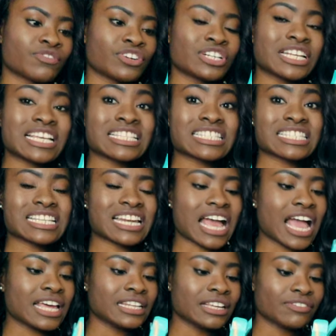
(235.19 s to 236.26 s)
for an instant
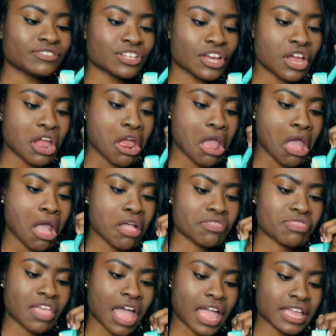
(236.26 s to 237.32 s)
eye lift.
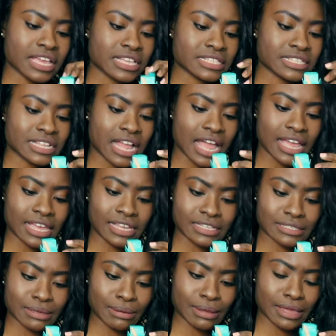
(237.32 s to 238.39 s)
That is
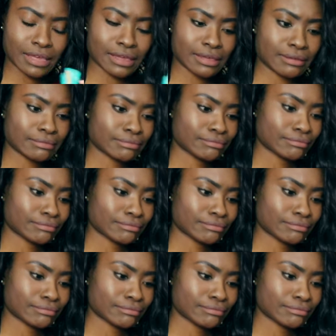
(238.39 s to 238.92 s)
nice, okay.